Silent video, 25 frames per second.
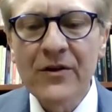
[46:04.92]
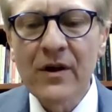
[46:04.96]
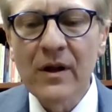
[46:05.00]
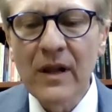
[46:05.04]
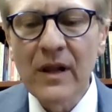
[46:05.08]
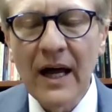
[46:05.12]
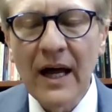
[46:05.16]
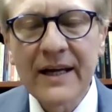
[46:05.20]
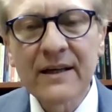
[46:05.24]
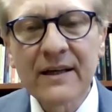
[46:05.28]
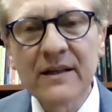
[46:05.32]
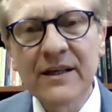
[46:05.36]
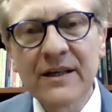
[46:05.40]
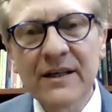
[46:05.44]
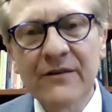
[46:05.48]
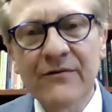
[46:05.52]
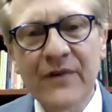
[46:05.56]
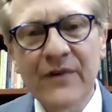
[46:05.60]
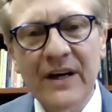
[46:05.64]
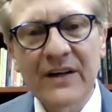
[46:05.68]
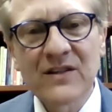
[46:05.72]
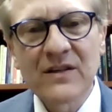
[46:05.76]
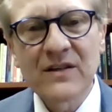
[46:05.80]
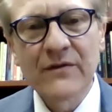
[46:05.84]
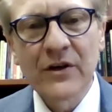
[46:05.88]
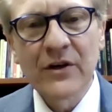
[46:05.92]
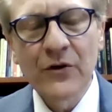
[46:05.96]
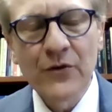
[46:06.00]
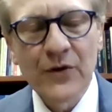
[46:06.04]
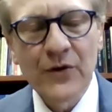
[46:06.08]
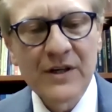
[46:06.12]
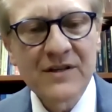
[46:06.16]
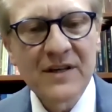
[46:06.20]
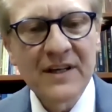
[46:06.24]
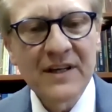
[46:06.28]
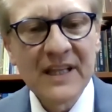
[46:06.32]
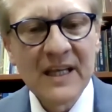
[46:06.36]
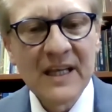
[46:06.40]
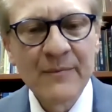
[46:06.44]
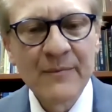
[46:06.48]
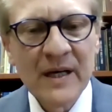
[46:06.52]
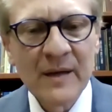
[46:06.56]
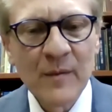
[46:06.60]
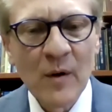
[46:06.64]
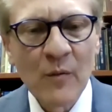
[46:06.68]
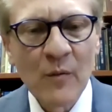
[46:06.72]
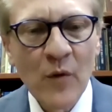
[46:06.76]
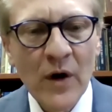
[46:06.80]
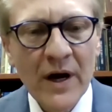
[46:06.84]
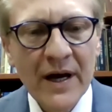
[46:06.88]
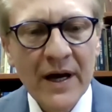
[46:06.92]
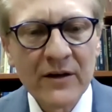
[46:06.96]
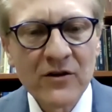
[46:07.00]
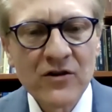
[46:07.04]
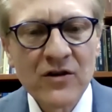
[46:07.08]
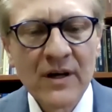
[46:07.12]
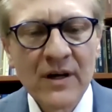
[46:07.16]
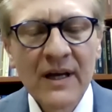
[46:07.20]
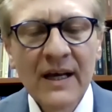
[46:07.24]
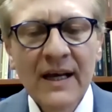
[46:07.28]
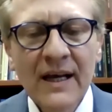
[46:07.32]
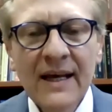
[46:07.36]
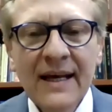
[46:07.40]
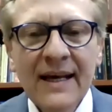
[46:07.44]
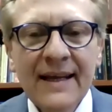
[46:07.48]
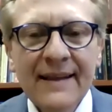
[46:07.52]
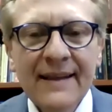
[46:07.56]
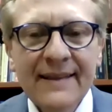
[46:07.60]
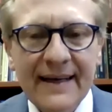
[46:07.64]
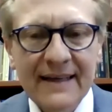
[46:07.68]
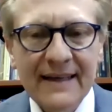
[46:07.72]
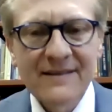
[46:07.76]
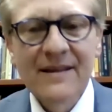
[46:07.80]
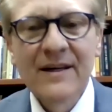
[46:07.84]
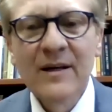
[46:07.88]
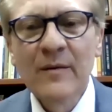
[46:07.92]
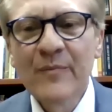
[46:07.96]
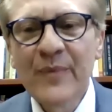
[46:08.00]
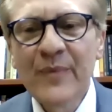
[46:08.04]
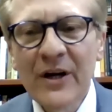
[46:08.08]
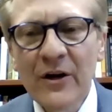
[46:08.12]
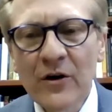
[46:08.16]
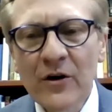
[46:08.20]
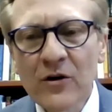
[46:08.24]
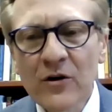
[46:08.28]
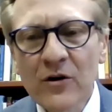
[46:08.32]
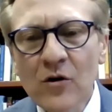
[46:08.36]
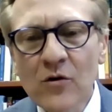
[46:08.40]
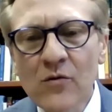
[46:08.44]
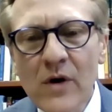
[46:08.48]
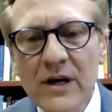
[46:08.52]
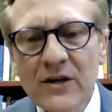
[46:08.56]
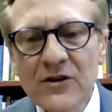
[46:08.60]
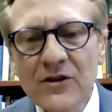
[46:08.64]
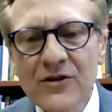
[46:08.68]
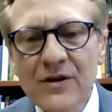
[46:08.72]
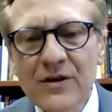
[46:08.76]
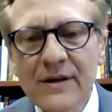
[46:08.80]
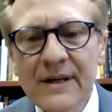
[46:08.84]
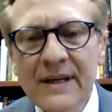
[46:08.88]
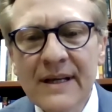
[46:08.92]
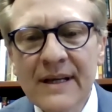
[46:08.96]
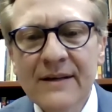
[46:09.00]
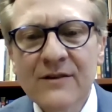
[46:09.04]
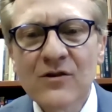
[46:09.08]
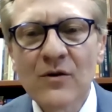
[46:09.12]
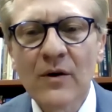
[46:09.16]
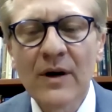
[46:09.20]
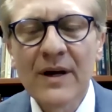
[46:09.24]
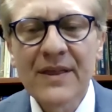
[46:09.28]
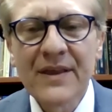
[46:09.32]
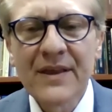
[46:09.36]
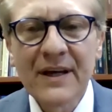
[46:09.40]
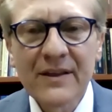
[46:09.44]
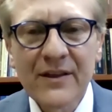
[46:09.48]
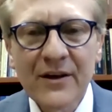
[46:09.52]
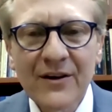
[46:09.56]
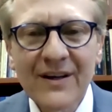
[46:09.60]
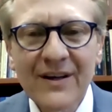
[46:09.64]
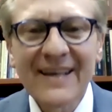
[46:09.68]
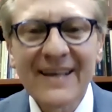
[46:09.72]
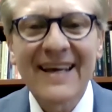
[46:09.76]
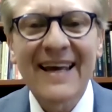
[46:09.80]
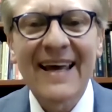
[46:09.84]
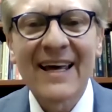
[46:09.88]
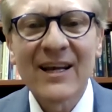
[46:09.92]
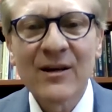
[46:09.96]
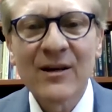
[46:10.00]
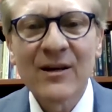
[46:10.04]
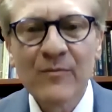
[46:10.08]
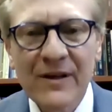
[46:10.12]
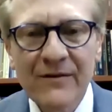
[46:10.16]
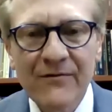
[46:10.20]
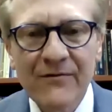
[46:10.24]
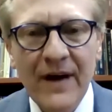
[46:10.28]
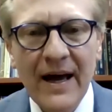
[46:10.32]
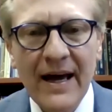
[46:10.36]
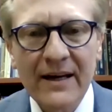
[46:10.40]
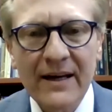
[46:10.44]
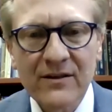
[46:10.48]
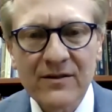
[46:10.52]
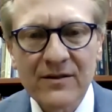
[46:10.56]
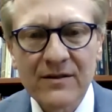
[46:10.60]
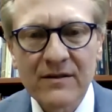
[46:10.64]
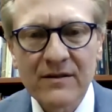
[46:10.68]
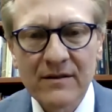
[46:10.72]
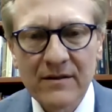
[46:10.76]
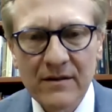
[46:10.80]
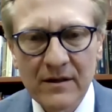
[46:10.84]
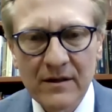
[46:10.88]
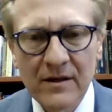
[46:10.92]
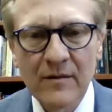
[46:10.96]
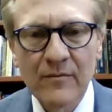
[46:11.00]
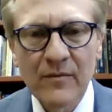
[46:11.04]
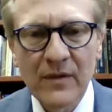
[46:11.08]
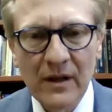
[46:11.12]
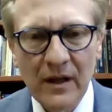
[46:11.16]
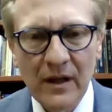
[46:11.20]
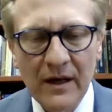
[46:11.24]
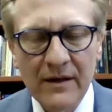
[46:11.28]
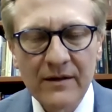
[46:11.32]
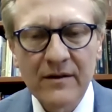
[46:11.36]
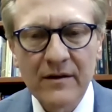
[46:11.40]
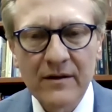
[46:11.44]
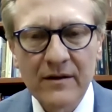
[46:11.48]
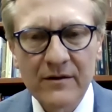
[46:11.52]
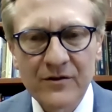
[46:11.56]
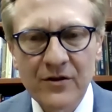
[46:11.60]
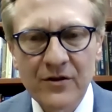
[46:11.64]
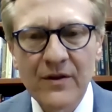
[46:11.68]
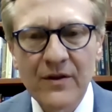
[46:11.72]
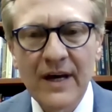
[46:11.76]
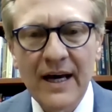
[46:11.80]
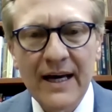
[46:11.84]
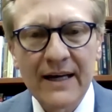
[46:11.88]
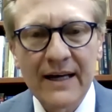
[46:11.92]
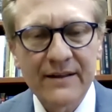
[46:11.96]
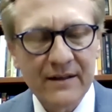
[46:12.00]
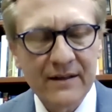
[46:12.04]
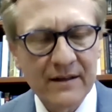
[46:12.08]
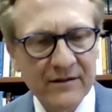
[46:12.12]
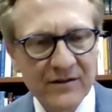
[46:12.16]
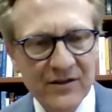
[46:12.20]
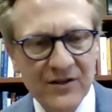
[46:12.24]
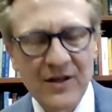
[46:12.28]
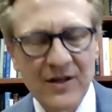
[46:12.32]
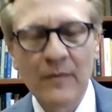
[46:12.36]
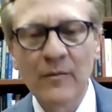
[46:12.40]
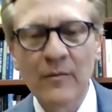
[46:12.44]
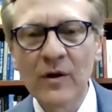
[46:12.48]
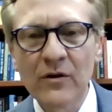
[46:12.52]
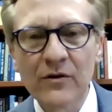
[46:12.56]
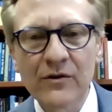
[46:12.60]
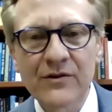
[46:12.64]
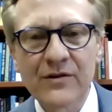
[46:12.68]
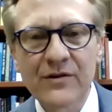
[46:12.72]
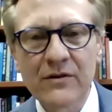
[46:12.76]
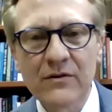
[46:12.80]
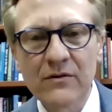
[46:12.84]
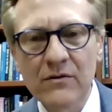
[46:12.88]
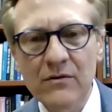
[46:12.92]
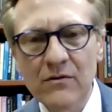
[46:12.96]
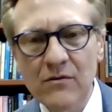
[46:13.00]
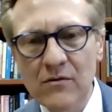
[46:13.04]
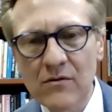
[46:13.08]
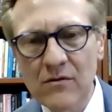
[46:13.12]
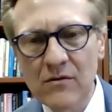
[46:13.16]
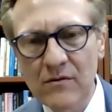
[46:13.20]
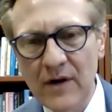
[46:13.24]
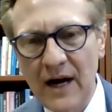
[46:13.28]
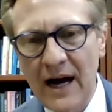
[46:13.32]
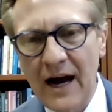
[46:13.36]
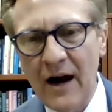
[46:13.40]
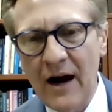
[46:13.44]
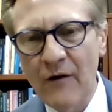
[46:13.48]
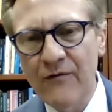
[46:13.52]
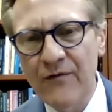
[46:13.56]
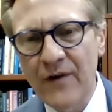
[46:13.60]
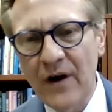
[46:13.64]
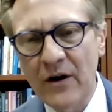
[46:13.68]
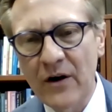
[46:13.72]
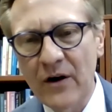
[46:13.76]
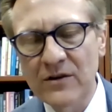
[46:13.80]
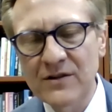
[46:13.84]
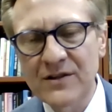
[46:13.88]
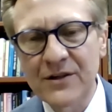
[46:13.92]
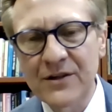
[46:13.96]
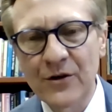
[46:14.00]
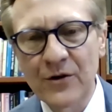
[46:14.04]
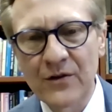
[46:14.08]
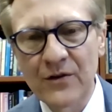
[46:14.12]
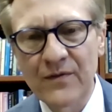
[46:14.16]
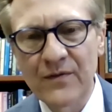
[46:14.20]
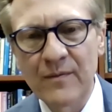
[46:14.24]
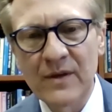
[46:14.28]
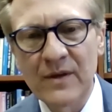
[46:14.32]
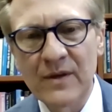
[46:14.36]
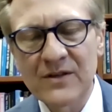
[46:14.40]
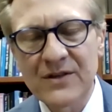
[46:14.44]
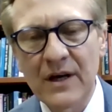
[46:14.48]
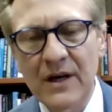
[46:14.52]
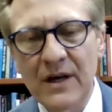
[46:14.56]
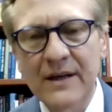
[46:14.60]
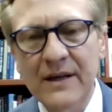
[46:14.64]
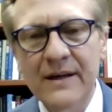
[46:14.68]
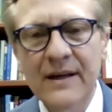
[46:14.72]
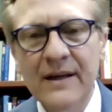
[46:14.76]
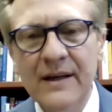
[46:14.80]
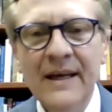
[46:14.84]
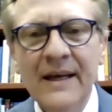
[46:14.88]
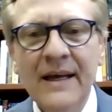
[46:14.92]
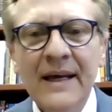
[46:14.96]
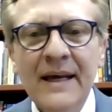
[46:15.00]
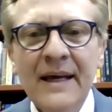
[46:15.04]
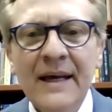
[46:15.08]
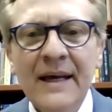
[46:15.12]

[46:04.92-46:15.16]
are the likely effects of increasing the minimum wage, that's an empirical question. So I think there can be facts um, to that, similar to how far is the earth from the sun.